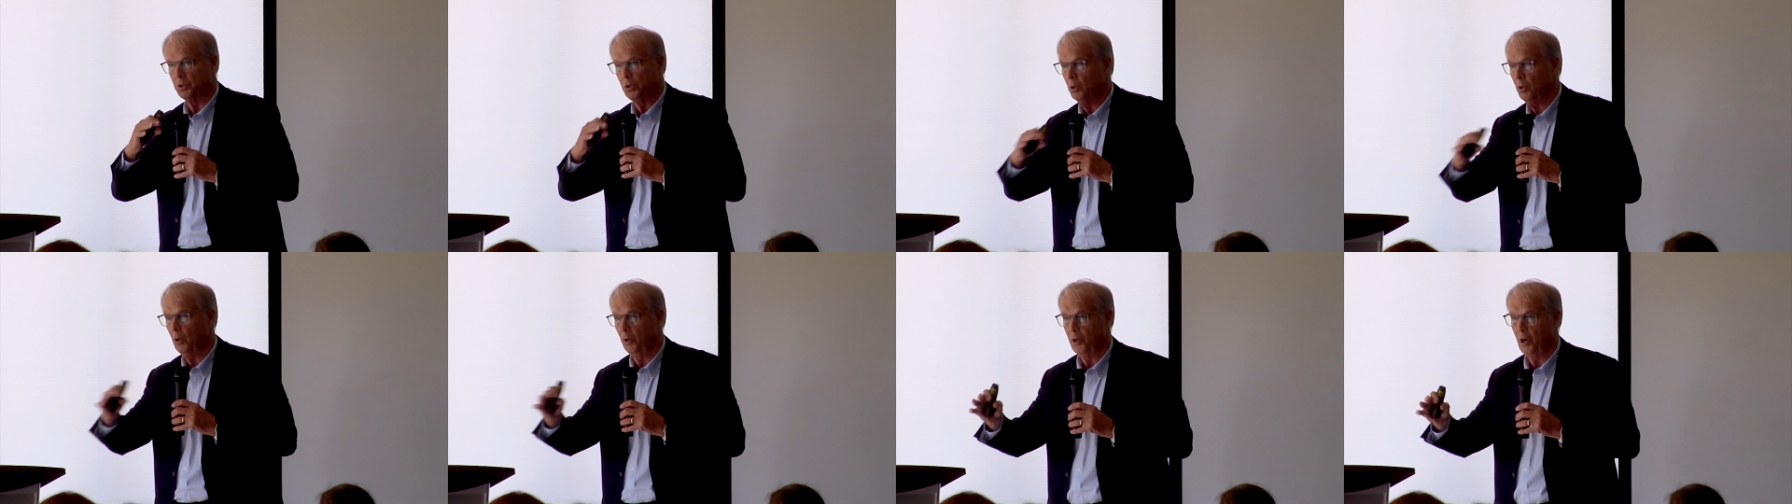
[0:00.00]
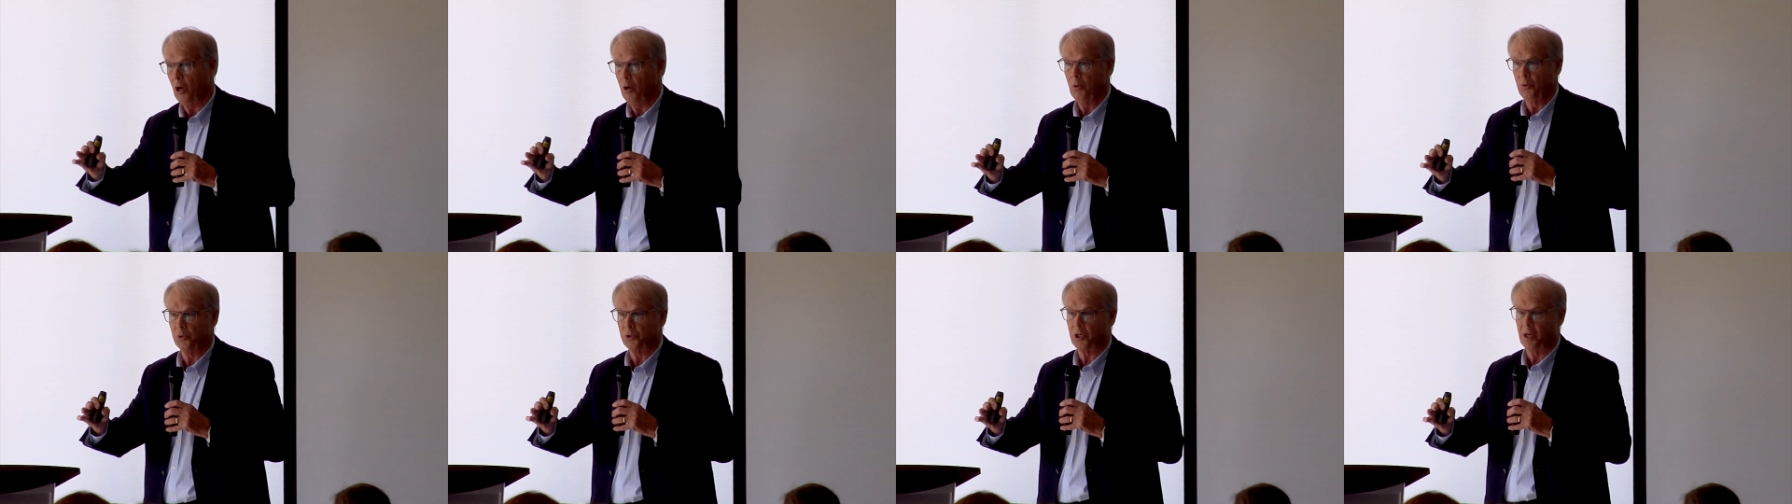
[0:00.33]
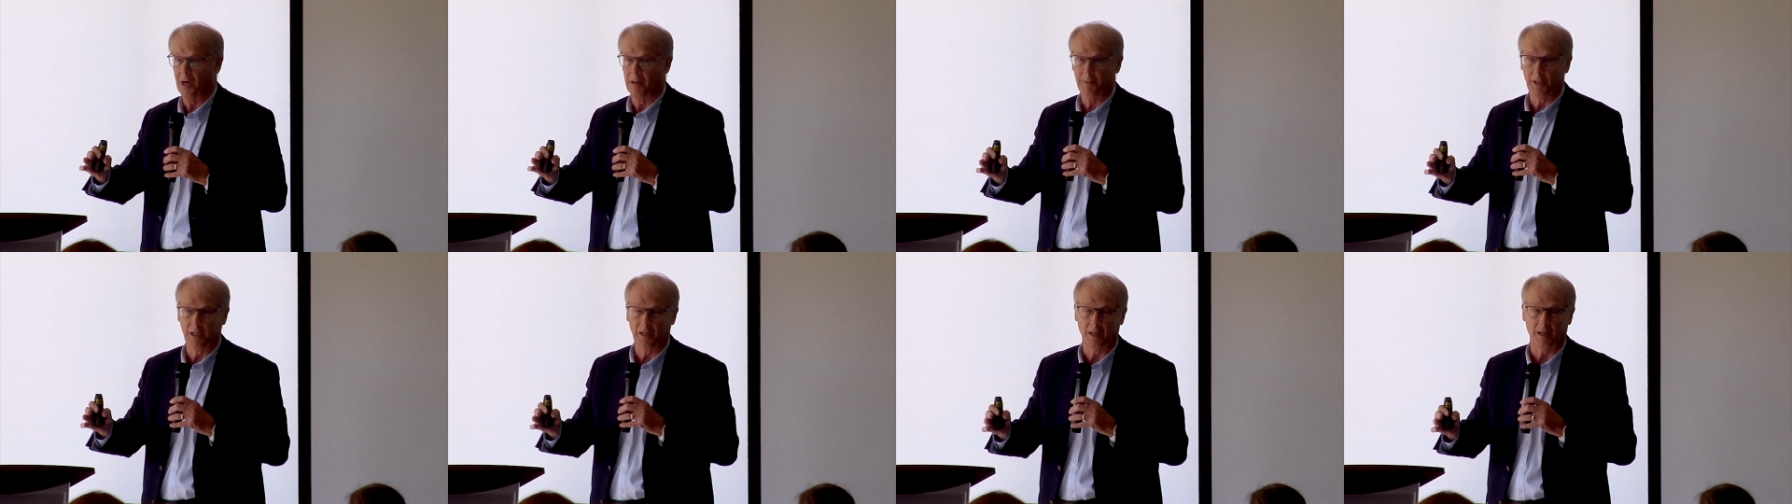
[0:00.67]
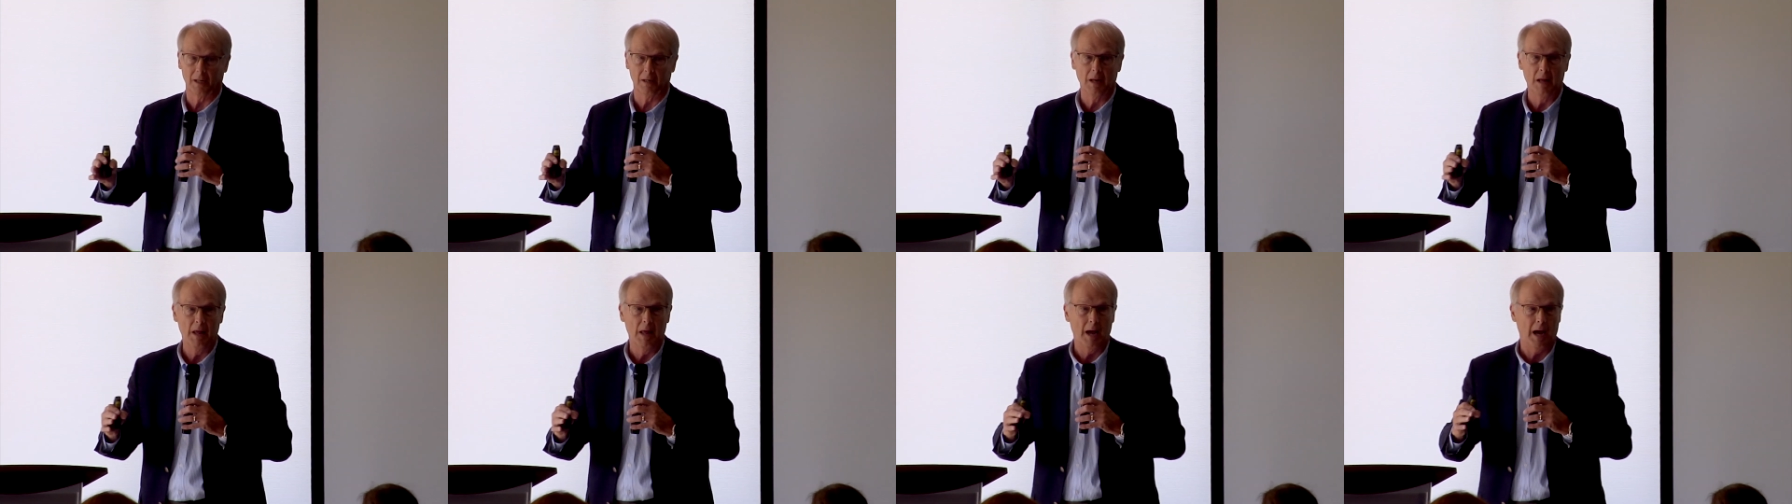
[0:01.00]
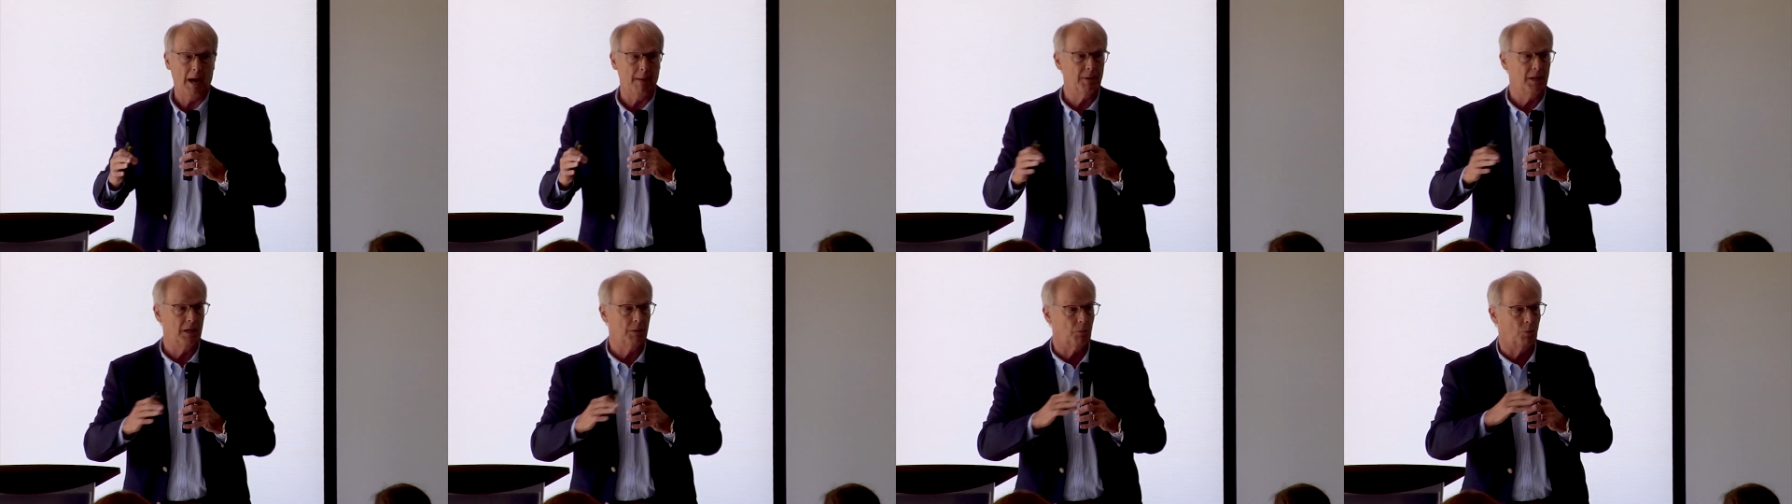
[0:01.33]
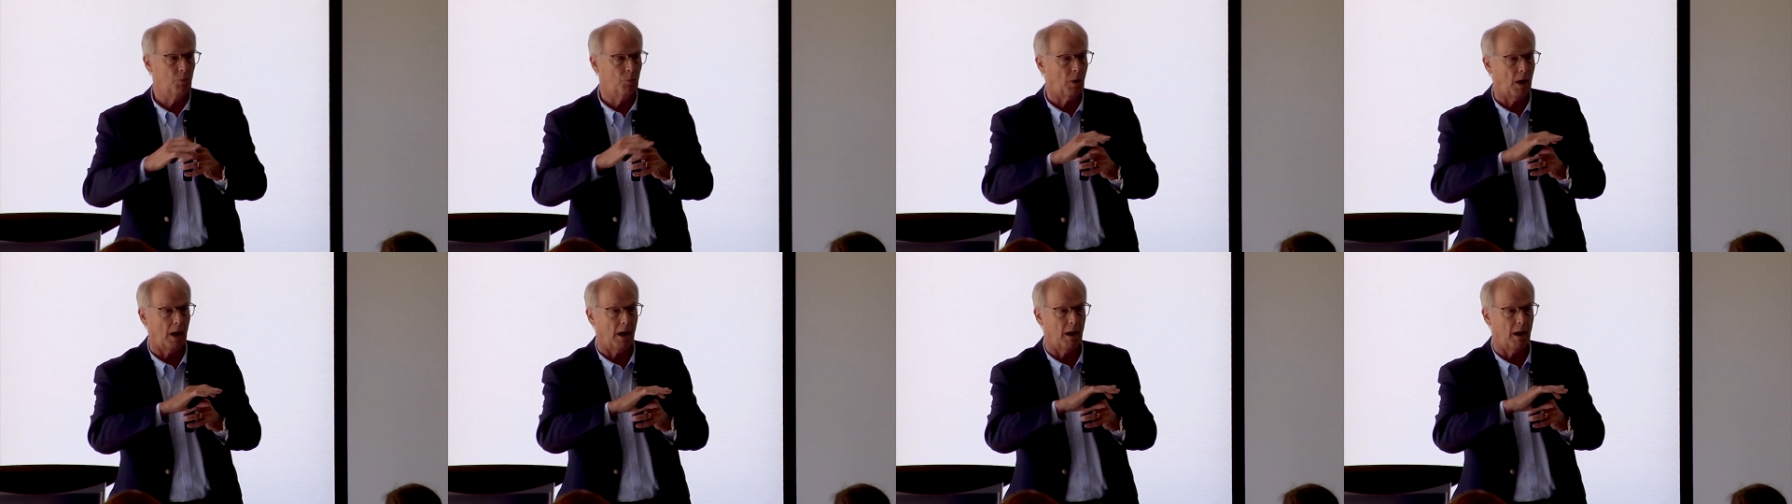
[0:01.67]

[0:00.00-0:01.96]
you don't know who's coming in. I mean,